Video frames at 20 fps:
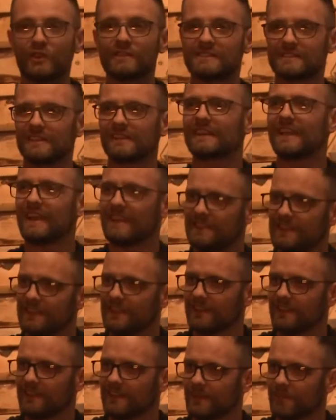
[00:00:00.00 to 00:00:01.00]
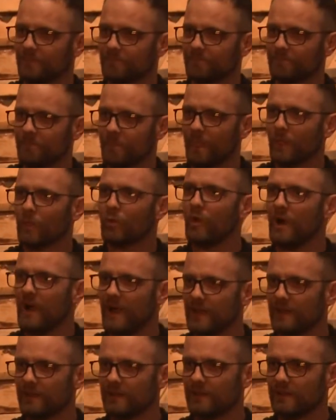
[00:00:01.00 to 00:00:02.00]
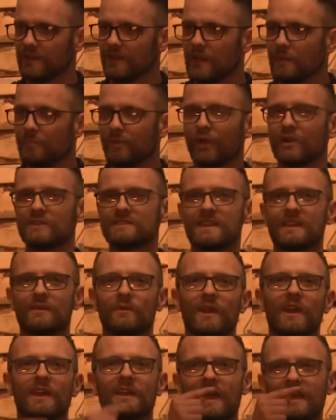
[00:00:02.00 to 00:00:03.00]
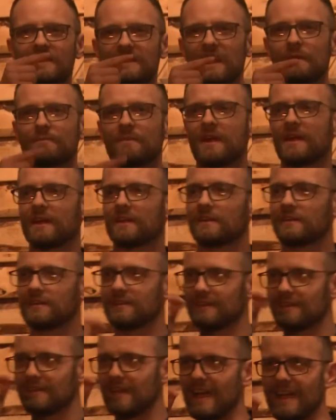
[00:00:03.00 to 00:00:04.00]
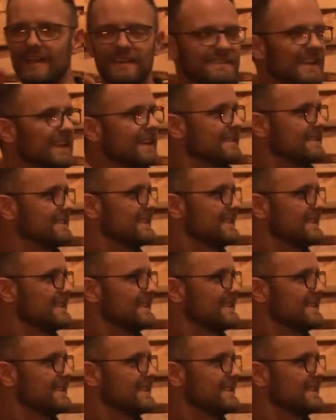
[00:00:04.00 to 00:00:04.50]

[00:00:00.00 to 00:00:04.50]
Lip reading: still get there. Why? Because then when I get there, I'm like, I can tick it.